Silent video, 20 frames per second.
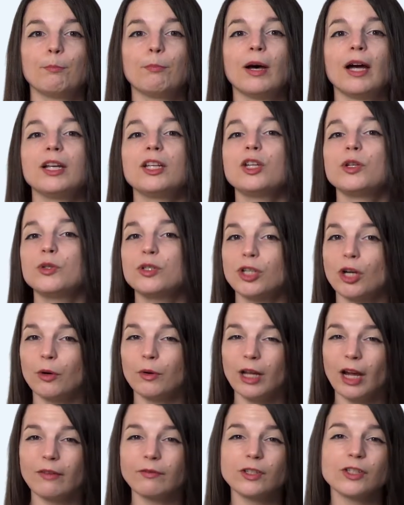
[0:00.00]
But you
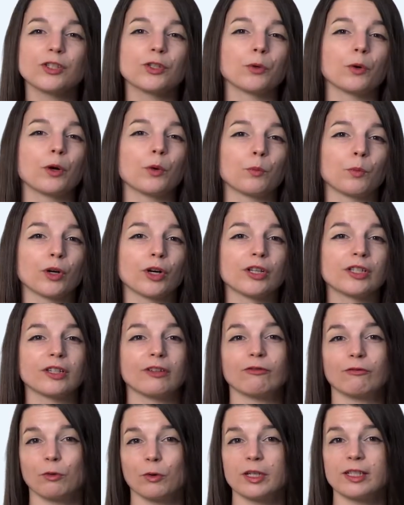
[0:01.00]
don't have to sort words
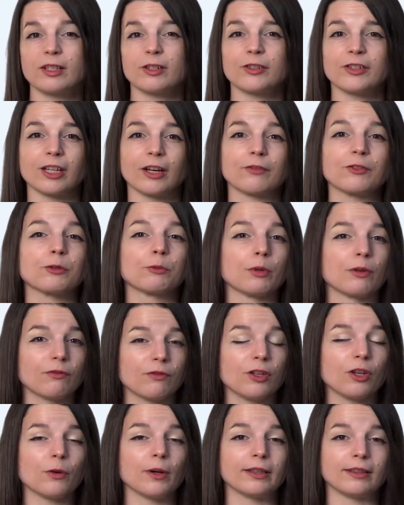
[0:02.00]
and force yourself to
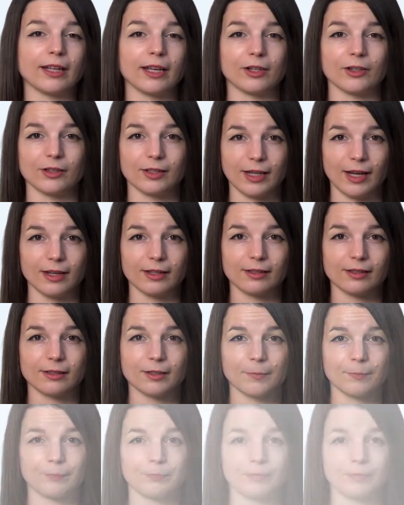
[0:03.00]
review at later dates.